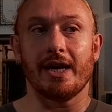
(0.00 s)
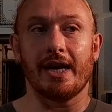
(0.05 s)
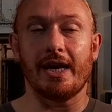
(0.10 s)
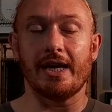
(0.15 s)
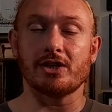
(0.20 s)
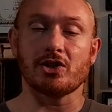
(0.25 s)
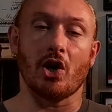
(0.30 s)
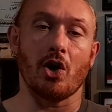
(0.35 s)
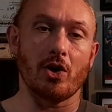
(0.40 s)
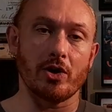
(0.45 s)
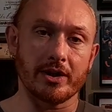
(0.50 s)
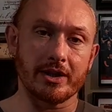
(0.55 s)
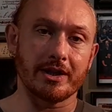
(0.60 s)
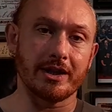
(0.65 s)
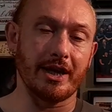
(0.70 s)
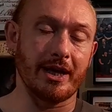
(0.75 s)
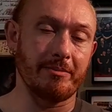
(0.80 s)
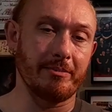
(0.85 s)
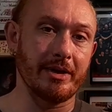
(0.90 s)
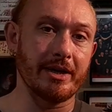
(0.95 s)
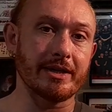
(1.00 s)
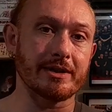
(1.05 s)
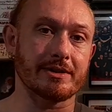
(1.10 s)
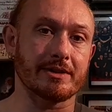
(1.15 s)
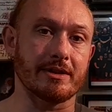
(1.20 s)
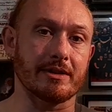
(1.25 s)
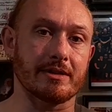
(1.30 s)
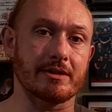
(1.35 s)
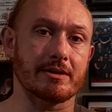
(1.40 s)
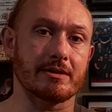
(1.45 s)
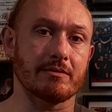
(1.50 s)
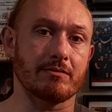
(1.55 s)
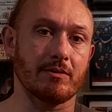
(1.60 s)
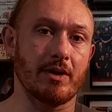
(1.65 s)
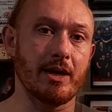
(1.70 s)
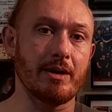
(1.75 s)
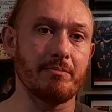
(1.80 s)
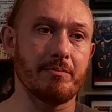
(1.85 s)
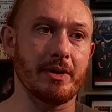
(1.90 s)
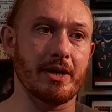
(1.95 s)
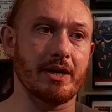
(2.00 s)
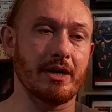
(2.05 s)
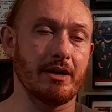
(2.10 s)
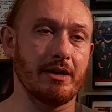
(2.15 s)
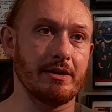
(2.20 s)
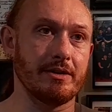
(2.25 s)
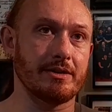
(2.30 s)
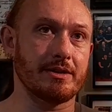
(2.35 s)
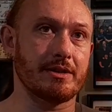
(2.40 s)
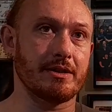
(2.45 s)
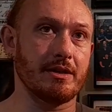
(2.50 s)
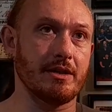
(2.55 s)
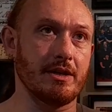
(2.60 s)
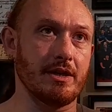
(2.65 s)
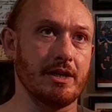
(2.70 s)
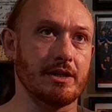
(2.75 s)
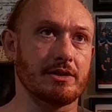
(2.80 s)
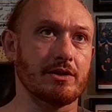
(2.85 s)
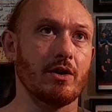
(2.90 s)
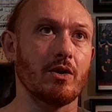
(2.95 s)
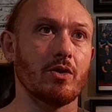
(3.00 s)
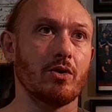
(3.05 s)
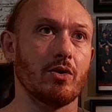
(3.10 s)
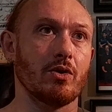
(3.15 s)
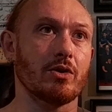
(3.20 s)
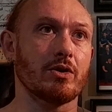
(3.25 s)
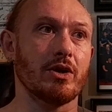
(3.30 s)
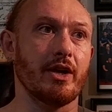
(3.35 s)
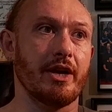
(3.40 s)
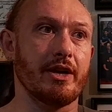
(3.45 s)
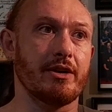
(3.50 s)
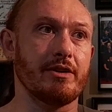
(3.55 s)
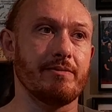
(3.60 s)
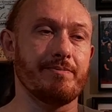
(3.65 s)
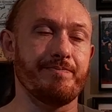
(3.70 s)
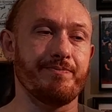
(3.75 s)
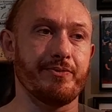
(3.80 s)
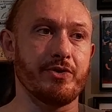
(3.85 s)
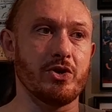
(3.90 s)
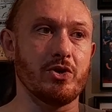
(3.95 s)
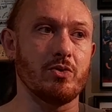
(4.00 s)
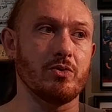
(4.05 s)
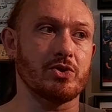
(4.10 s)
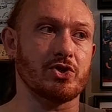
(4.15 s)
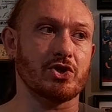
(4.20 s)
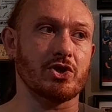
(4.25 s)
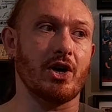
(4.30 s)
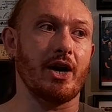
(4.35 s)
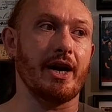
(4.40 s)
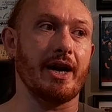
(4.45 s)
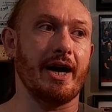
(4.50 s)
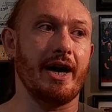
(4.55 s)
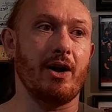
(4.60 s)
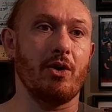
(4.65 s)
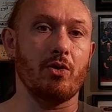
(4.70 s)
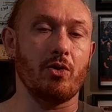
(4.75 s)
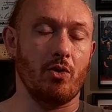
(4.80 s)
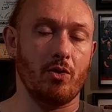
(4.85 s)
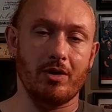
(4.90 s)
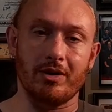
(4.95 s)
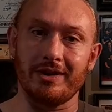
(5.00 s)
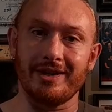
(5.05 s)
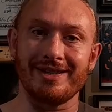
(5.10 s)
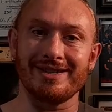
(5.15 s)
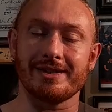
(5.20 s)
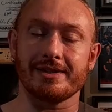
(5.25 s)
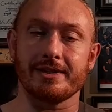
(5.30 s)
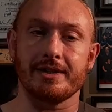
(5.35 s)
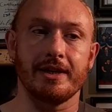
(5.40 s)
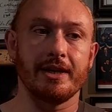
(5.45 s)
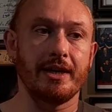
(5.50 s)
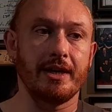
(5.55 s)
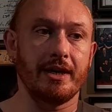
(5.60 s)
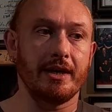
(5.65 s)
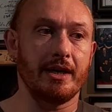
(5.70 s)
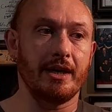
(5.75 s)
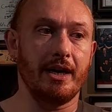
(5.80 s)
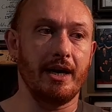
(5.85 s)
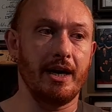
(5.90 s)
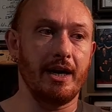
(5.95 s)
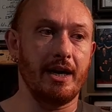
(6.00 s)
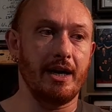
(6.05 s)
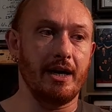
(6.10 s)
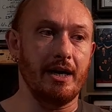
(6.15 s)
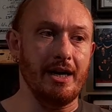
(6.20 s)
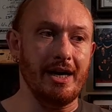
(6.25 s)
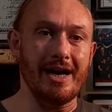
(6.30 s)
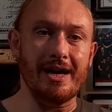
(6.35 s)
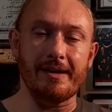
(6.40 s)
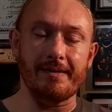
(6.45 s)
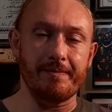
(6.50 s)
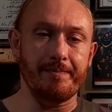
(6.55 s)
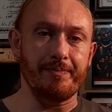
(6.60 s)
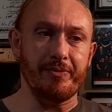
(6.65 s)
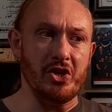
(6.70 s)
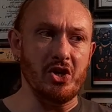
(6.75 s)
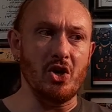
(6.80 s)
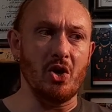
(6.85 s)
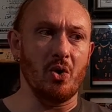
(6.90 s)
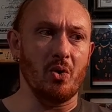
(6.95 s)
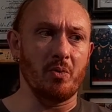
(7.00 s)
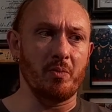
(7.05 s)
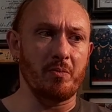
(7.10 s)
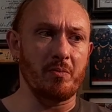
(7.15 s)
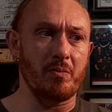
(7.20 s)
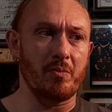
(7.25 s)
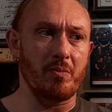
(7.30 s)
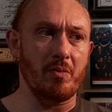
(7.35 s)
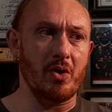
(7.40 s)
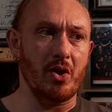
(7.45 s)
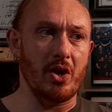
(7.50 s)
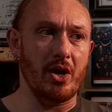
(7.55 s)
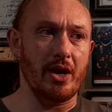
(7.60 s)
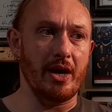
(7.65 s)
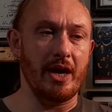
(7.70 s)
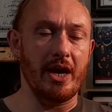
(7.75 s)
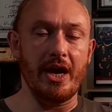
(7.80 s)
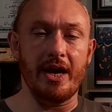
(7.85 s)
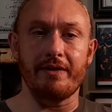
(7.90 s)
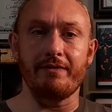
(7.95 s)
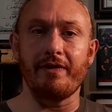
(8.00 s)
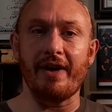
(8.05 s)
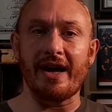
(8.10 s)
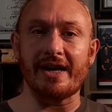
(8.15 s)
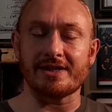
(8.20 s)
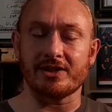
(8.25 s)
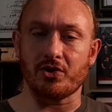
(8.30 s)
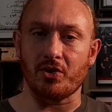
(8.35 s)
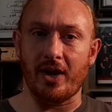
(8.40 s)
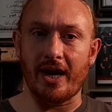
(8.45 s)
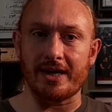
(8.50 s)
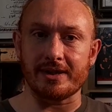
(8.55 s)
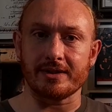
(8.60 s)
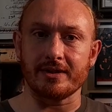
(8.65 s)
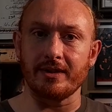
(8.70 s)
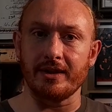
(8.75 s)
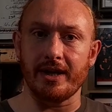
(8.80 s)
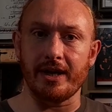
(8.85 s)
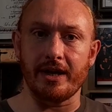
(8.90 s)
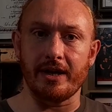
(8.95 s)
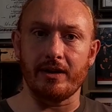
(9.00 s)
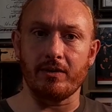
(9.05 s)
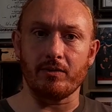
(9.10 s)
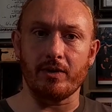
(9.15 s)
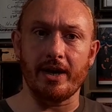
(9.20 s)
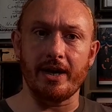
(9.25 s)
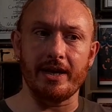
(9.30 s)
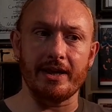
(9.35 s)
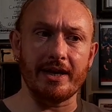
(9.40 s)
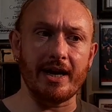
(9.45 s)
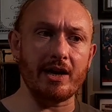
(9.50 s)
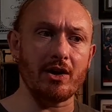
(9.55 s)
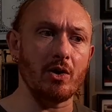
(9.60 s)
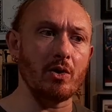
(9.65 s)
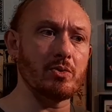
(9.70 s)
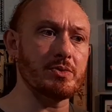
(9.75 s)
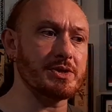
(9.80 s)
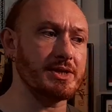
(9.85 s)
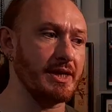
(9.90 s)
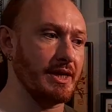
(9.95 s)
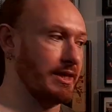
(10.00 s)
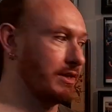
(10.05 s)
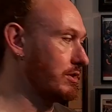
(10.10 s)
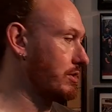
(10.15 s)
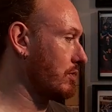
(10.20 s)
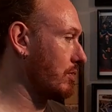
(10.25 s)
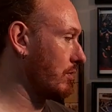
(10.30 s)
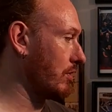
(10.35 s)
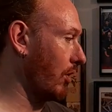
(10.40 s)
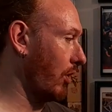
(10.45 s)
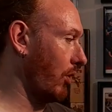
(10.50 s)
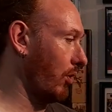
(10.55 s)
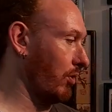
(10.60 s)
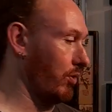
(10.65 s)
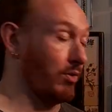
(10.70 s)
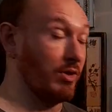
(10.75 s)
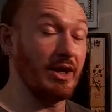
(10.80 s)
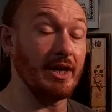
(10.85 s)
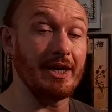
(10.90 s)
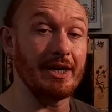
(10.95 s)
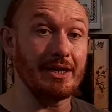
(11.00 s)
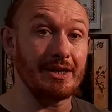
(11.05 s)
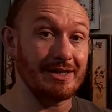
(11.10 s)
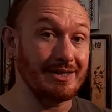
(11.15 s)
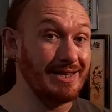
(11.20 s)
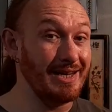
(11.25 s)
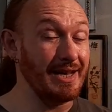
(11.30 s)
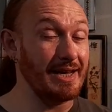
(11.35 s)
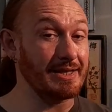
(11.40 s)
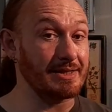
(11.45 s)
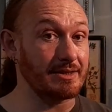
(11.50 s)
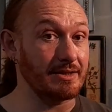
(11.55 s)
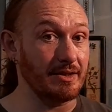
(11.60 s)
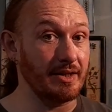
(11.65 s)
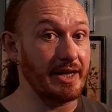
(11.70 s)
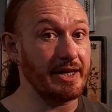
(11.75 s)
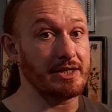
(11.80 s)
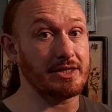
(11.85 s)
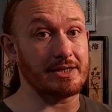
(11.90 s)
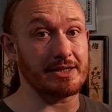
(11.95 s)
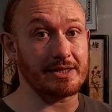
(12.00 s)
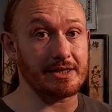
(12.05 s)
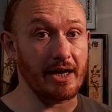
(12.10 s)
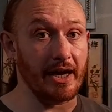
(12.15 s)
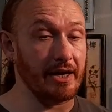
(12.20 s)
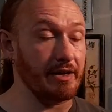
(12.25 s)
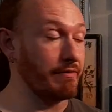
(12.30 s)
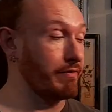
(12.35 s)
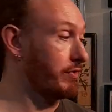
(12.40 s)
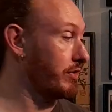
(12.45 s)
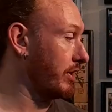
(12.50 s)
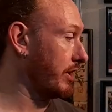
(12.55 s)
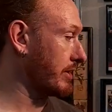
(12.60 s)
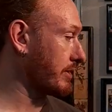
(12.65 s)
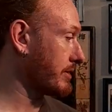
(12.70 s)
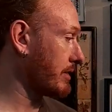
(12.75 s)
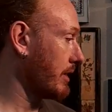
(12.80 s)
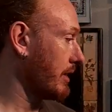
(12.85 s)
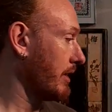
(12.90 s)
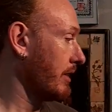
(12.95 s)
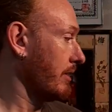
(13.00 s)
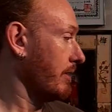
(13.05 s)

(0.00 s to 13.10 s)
it's hard to claim innocence, right? Because it's going to look like you sought out or at least, you know, advanced or escalated it, right? And that goes into the whole de-escalation side of things.